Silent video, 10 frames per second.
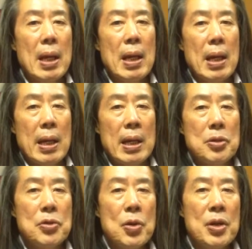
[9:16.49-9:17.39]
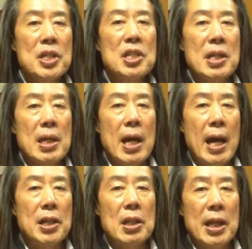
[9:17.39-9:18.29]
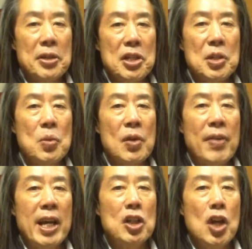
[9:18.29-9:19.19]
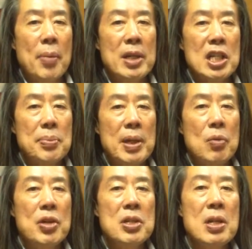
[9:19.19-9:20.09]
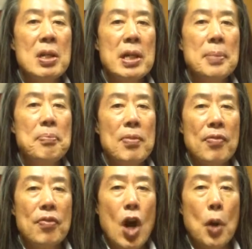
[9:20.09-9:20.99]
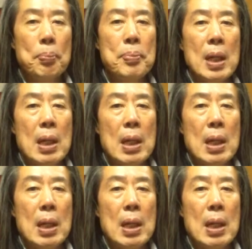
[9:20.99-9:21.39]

a jurist at the London School of Economics, but originally from